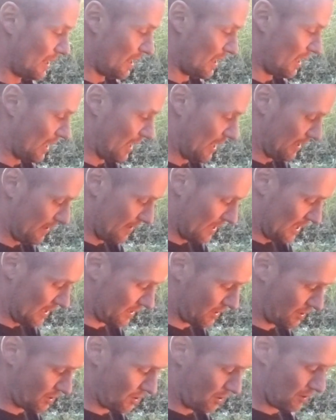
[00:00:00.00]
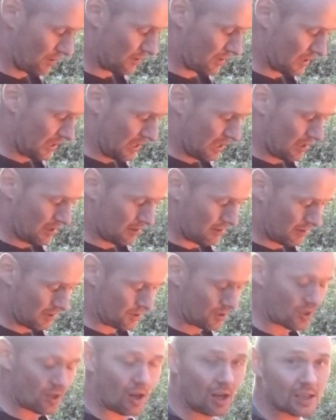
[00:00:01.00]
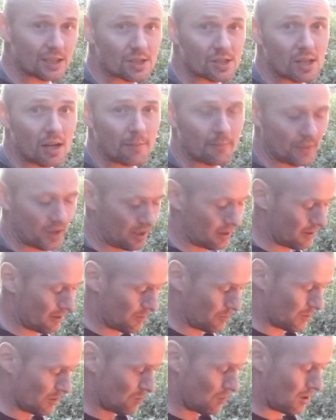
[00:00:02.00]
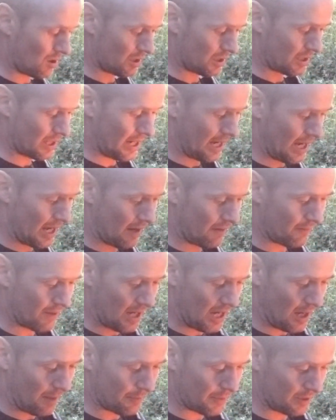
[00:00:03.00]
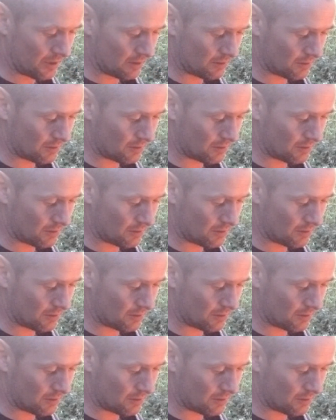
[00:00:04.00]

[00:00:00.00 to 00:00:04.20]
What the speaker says: And that certainly is not something that we want to have happen.